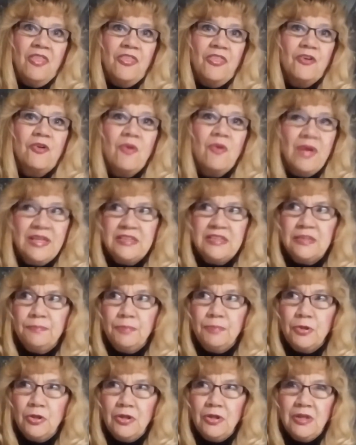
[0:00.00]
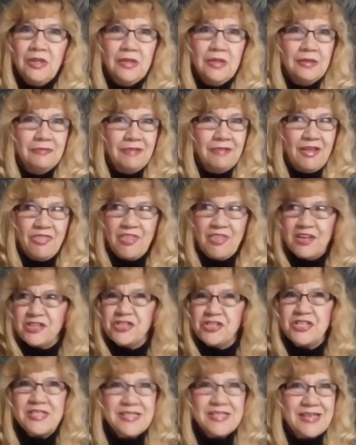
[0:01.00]
They're going to pull, I think
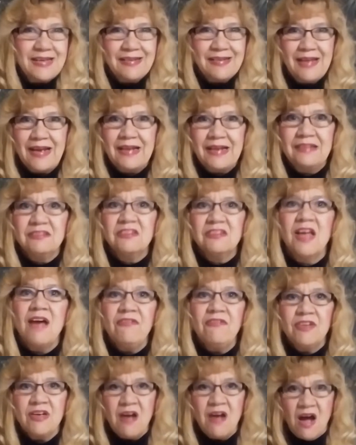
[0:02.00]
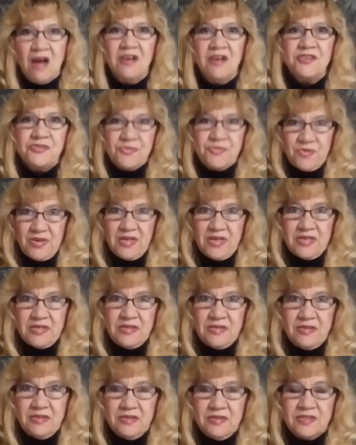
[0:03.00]
she said, like
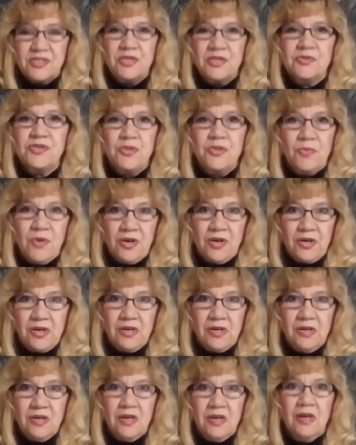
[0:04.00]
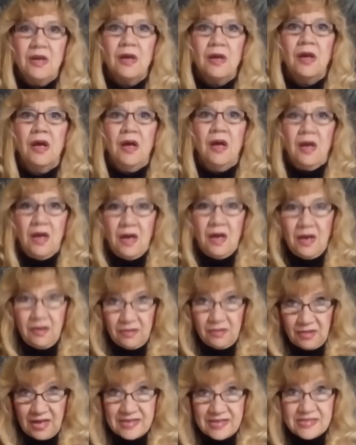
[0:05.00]
1,100 social work
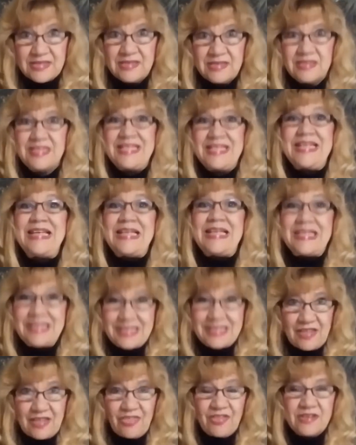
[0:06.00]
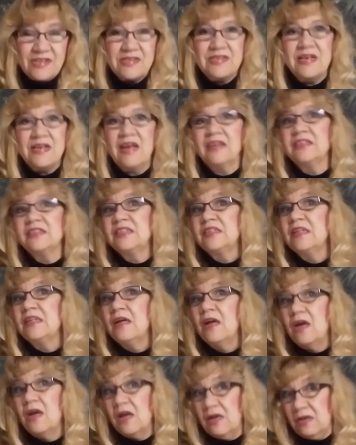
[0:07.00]
licensees this next
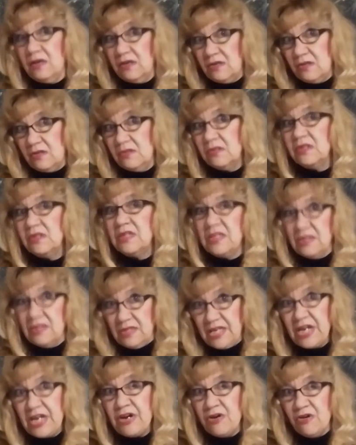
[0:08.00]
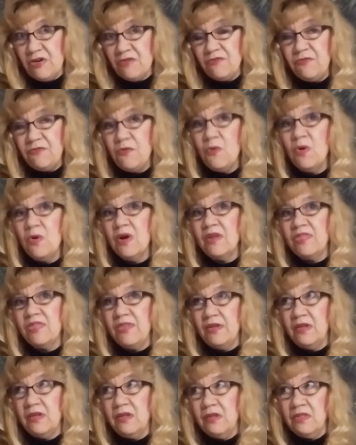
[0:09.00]
year for
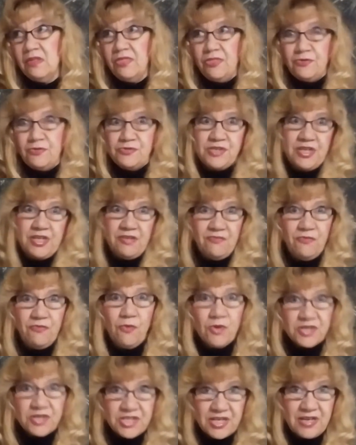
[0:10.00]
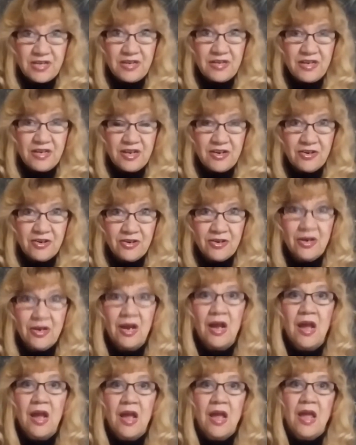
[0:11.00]
the 13-14 year.